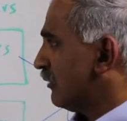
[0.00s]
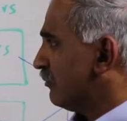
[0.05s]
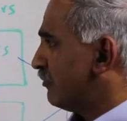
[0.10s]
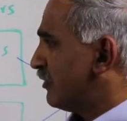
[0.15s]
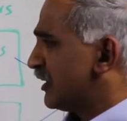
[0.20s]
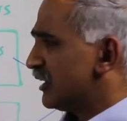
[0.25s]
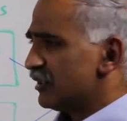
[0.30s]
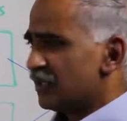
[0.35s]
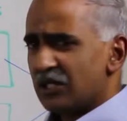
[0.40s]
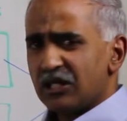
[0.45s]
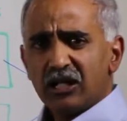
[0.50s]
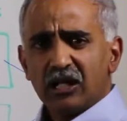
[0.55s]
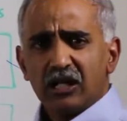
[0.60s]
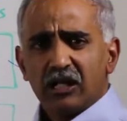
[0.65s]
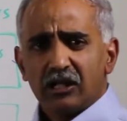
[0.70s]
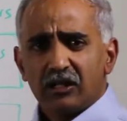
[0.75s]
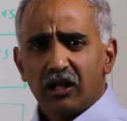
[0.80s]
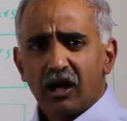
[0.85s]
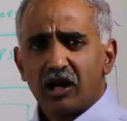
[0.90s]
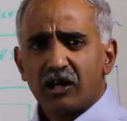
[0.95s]
With
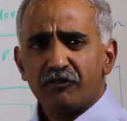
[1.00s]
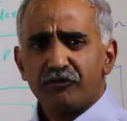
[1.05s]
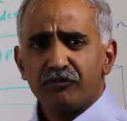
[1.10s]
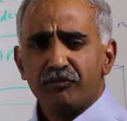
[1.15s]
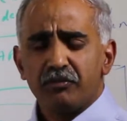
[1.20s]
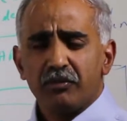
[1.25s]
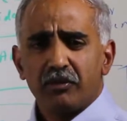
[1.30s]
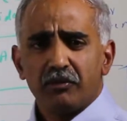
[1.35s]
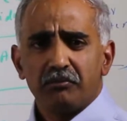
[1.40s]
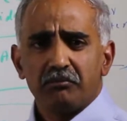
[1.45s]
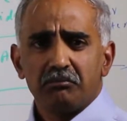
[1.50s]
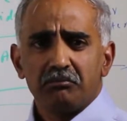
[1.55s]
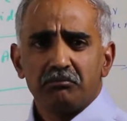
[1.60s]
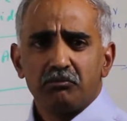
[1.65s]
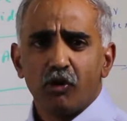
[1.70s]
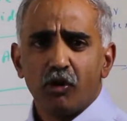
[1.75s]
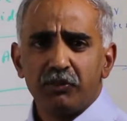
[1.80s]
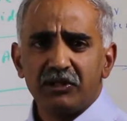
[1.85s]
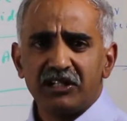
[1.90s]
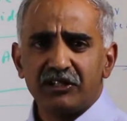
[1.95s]
a lot of
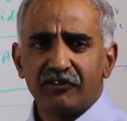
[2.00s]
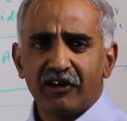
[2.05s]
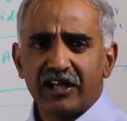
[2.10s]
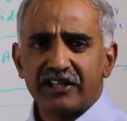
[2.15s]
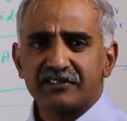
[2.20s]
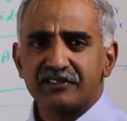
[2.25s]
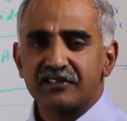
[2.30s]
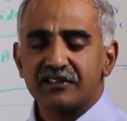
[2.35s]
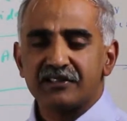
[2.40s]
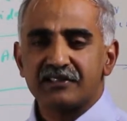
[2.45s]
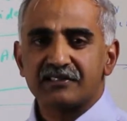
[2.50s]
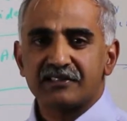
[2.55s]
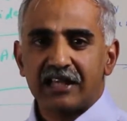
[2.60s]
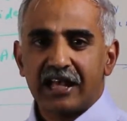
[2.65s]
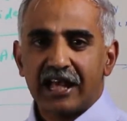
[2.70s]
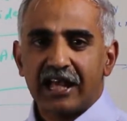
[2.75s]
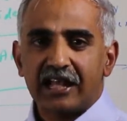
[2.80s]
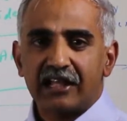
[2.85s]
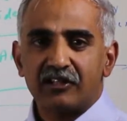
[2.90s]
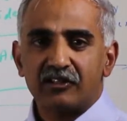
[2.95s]
mobile devices
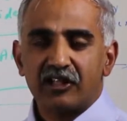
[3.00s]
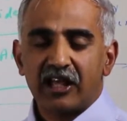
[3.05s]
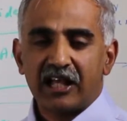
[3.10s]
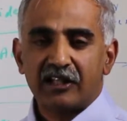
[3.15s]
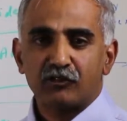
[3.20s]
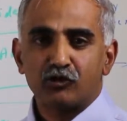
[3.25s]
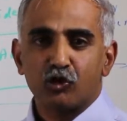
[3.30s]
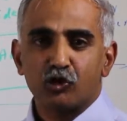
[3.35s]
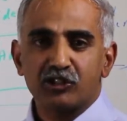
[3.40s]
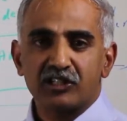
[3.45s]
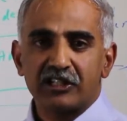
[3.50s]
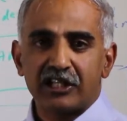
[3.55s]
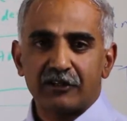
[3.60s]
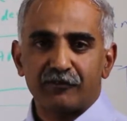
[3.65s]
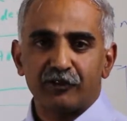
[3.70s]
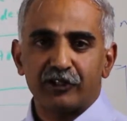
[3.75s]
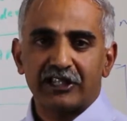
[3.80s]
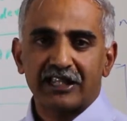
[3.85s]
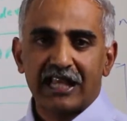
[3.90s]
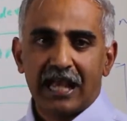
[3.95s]
and social
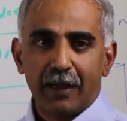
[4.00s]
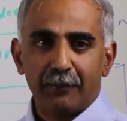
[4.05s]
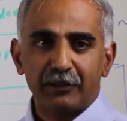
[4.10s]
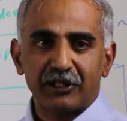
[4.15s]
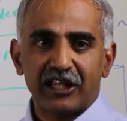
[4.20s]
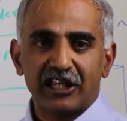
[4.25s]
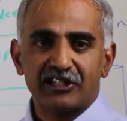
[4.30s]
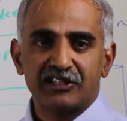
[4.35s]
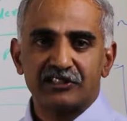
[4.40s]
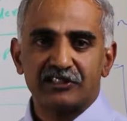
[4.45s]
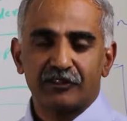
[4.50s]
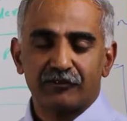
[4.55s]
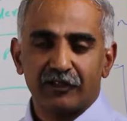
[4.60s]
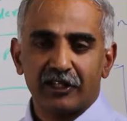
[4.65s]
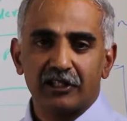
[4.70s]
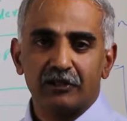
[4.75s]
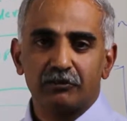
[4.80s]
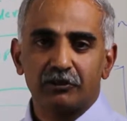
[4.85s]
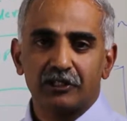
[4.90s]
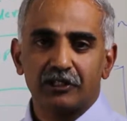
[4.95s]
networking applications
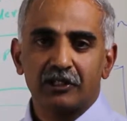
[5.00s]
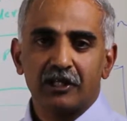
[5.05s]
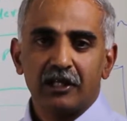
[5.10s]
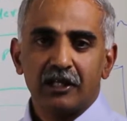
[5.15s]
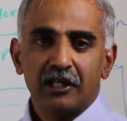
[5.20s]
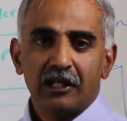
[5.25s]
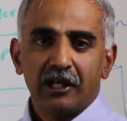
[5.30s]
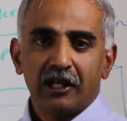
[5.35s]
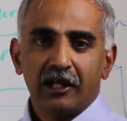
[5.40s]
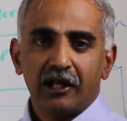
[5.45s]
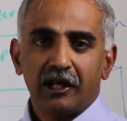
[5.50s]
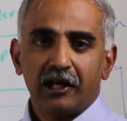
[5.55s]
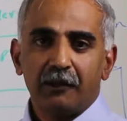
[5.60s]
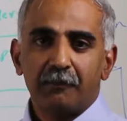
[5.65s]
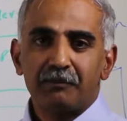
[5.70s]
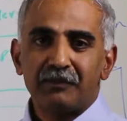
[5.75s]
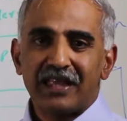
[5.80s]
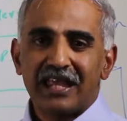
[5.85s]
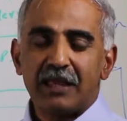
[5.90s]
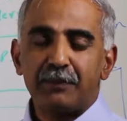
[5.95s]
available,
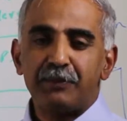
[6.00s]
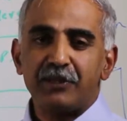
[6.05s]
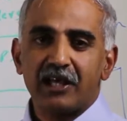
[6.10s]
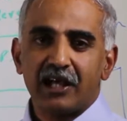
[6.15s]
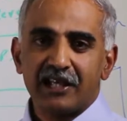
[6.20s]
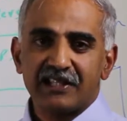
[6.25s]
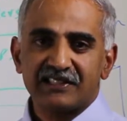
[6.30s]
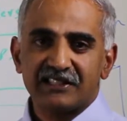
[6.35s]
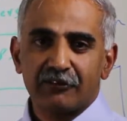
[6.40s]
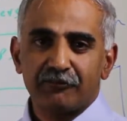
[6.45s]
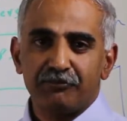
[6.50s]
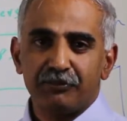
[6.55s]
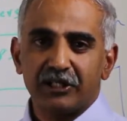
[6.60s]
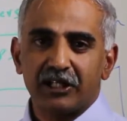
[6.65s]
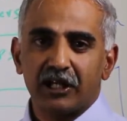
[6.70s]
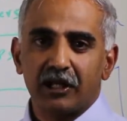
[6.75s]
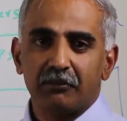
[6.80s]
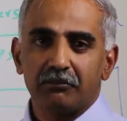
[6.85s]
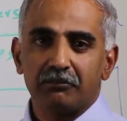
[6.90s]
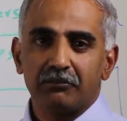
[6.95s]
APIs have
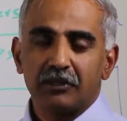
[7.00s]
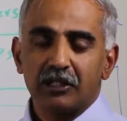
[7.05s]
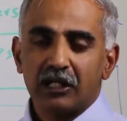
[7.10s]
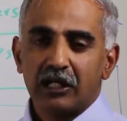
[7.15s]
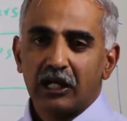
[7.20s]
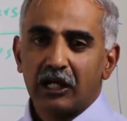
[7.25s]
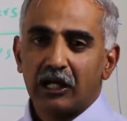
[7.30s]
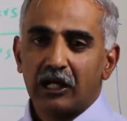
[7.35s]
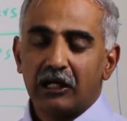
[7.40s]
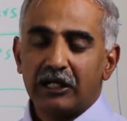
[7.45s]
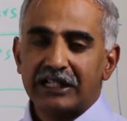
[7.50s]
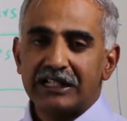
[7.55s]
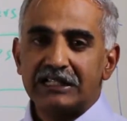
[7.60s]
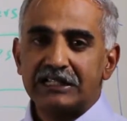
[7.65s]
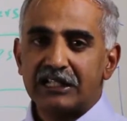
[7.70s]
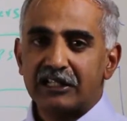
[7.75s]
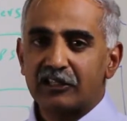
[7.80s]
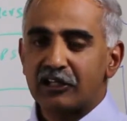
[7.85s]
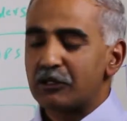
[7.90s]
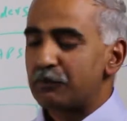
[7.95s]
become an
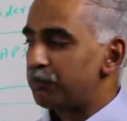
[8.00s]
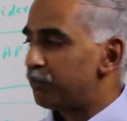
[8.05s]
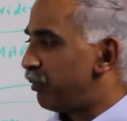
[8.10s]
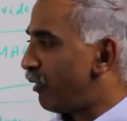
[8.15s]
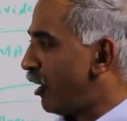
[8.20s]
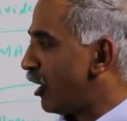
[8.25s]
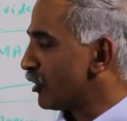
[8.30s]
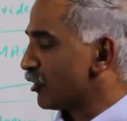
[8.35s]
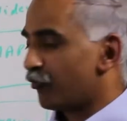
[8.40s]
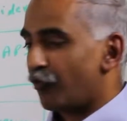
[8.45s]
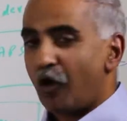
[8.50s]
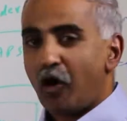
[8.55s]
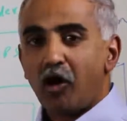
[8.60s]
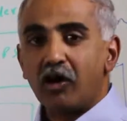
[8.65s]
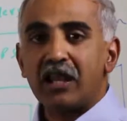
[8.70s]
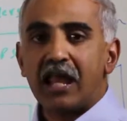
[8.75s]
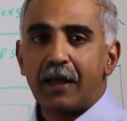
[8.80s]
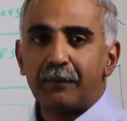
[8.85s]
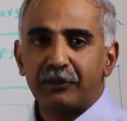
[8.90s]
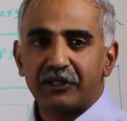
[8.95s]
integral part of
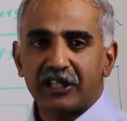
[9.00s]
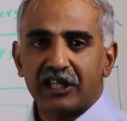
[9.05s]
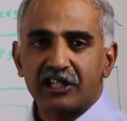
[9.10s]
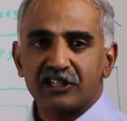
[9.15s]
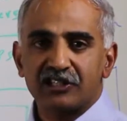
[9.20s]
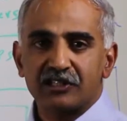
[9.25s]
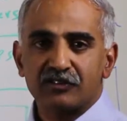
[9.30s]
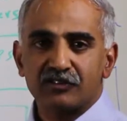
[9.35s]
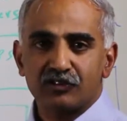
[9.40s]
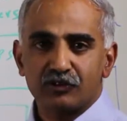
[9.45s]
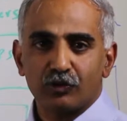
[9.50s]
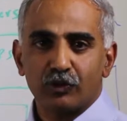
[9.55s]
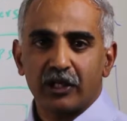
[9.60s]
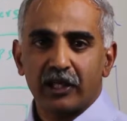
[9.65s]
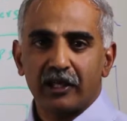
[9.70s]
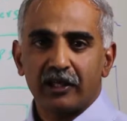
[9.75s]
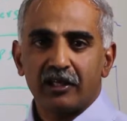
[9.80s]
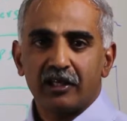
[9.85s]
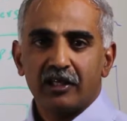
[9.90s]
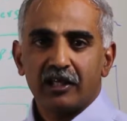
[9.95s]
all applications
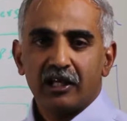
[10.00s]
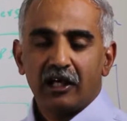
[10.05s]
today.